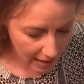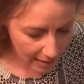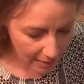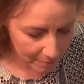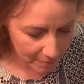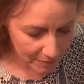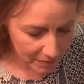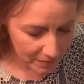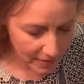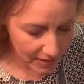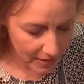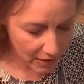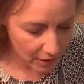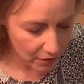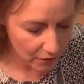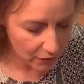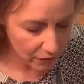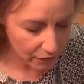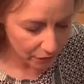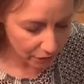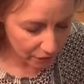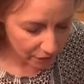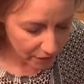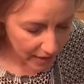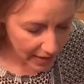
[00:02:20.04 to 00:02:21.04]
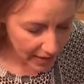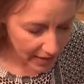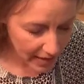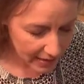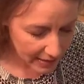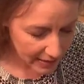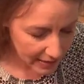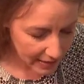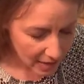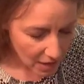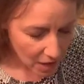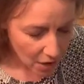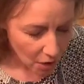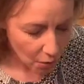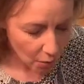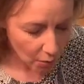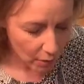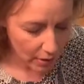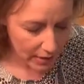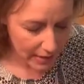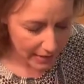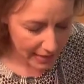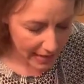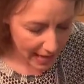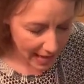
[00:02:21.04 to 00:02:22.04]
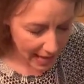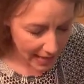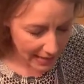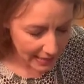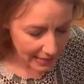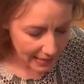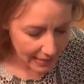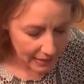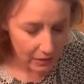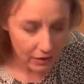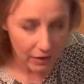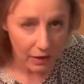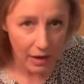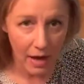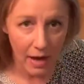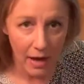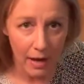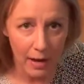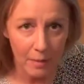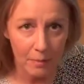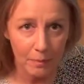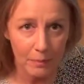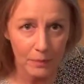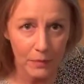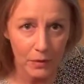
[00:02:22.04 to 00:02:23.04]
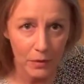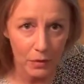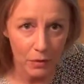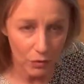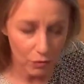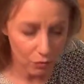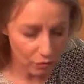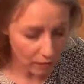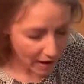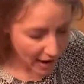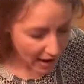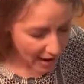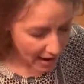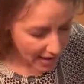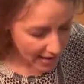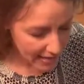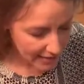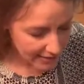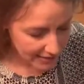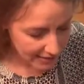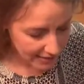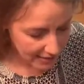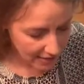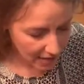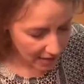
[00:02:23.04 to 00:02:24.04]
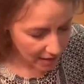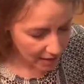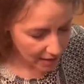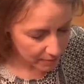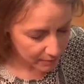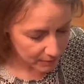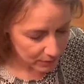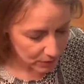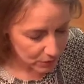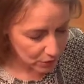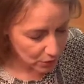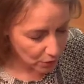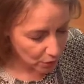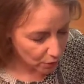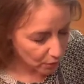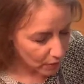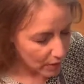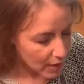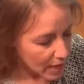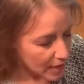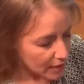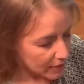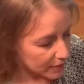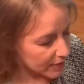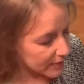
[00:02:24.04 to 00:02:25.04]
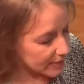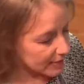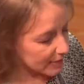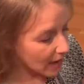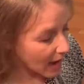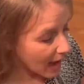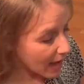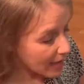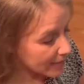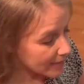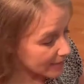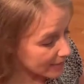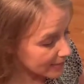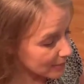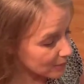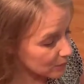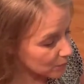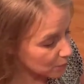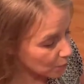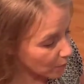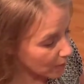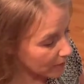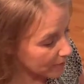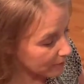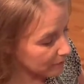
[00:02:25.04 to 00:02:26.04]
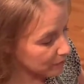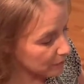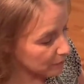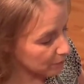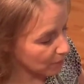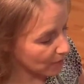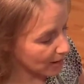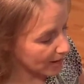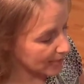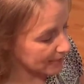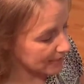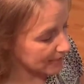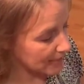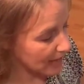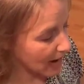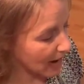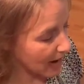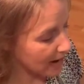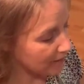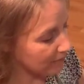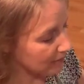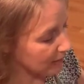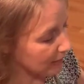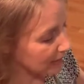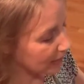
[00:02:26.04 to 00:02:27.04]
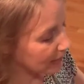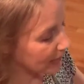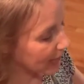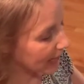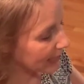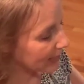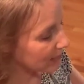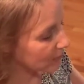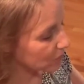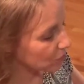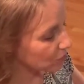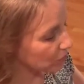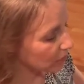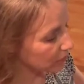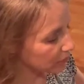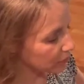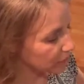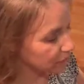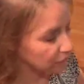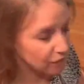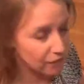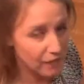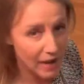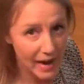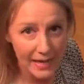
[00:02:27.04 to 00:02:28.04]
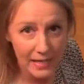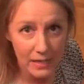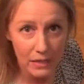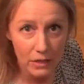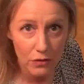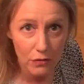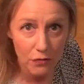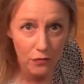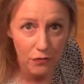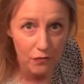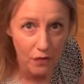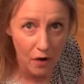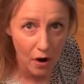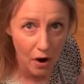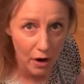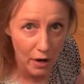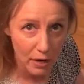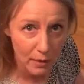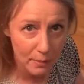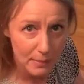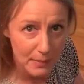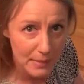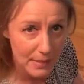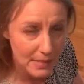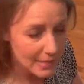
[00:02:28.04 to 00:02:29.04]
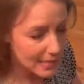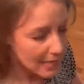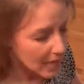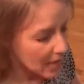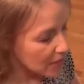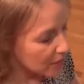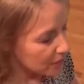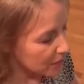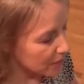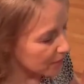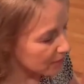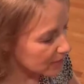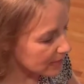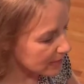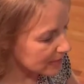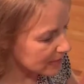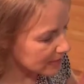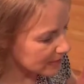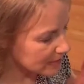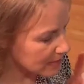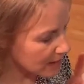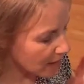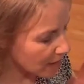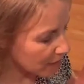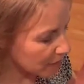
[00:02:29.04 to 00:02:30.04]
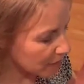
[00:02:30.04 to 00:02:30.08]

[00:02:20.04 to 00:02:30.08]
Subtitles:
They are fed organic grass. So this is one of the brands that I really like. It's called Vital Farms. There is another